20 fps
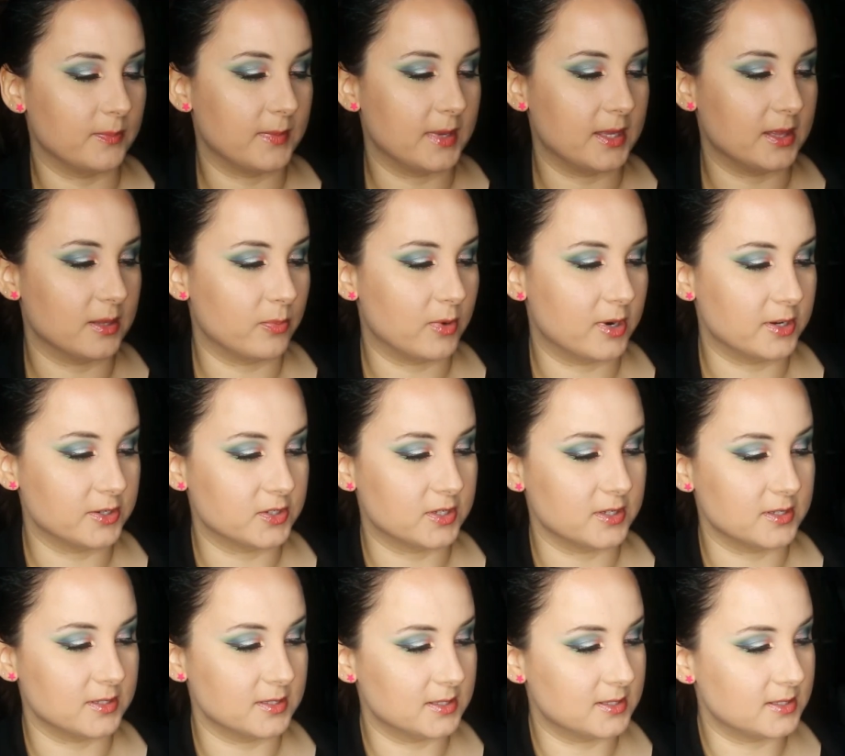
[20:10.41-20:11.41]
in the
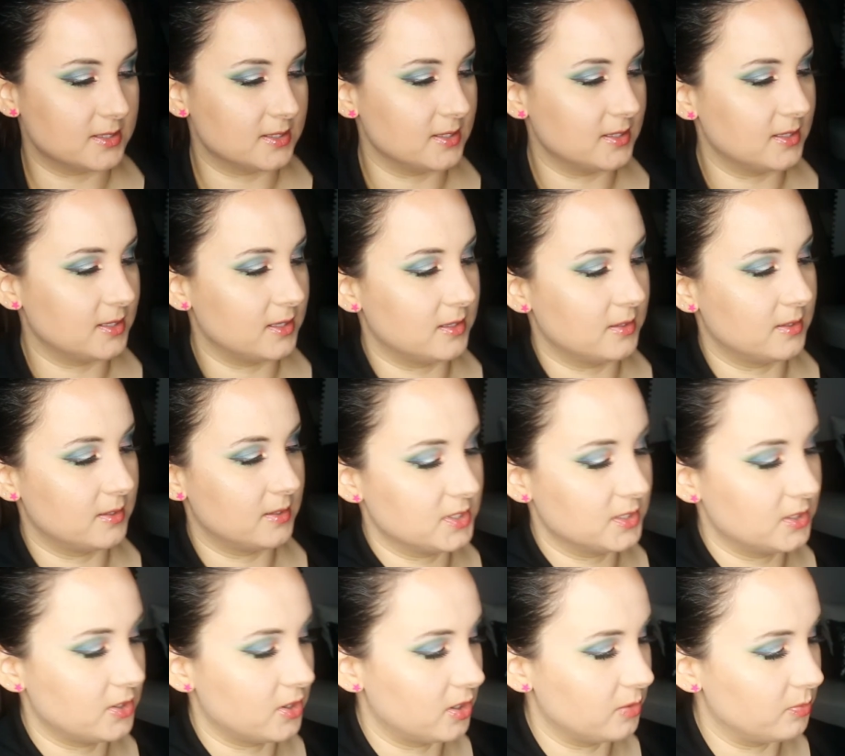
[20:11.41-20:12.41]
brushes. I'm just
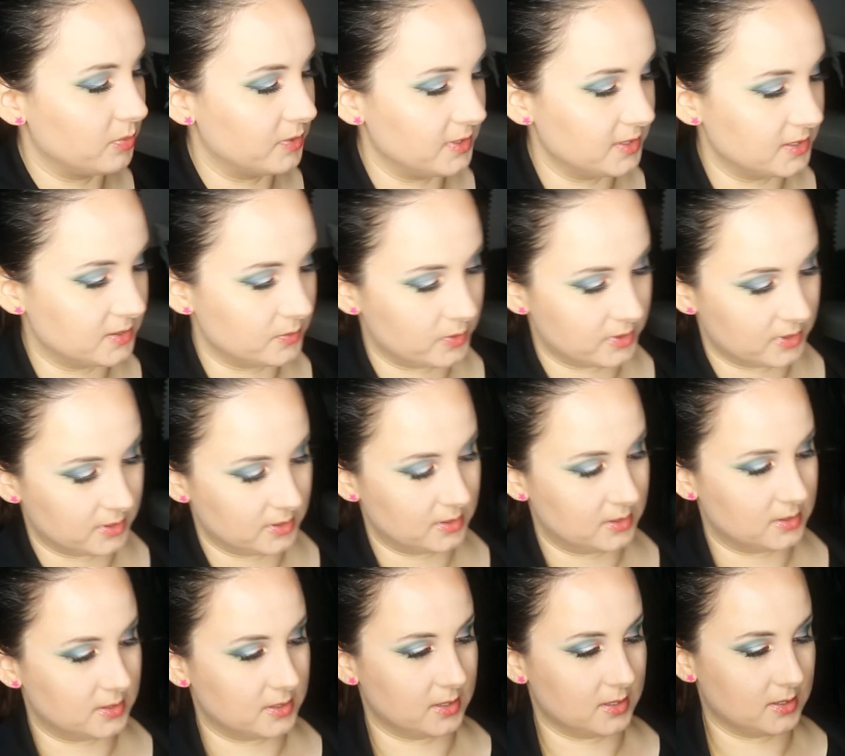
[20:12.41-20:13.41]
gonna open this one
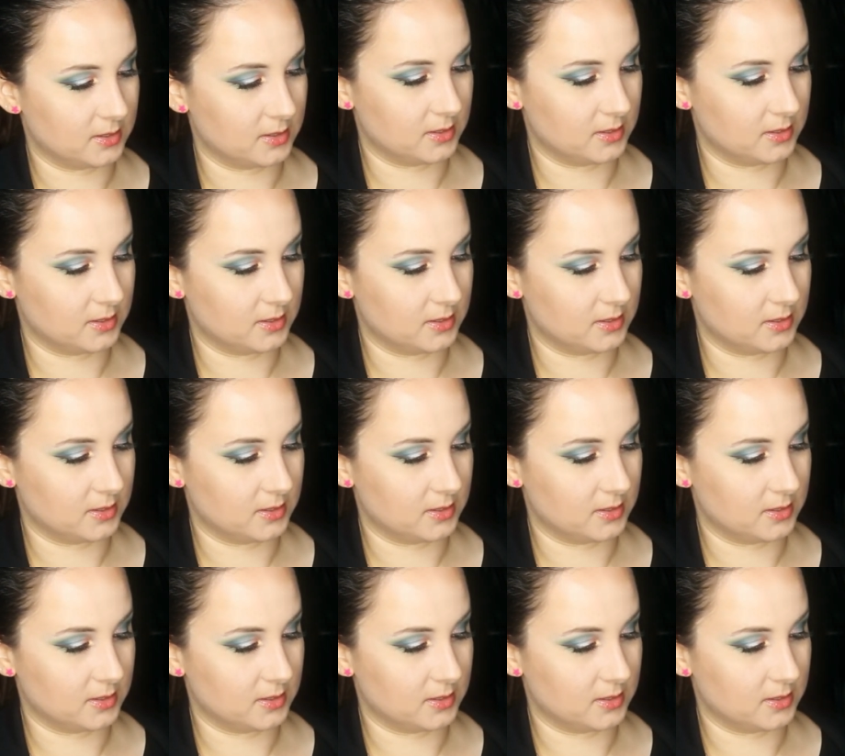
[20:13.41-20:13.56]
so I